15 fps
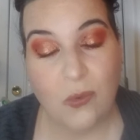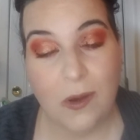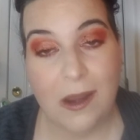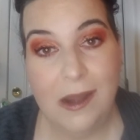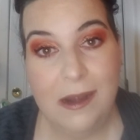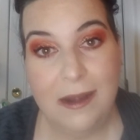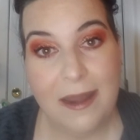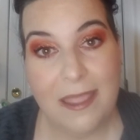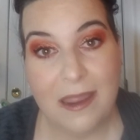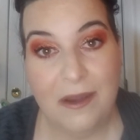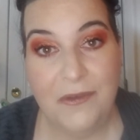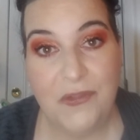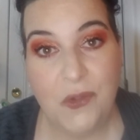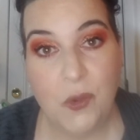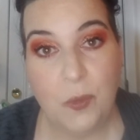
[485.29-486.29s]
run
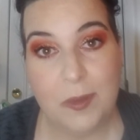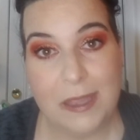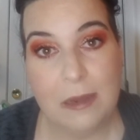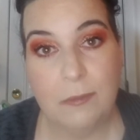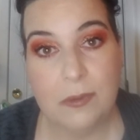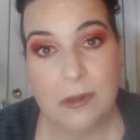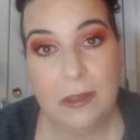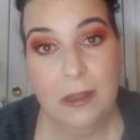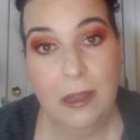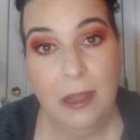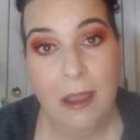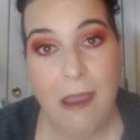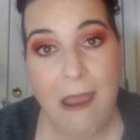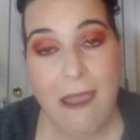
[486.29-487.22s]
into people.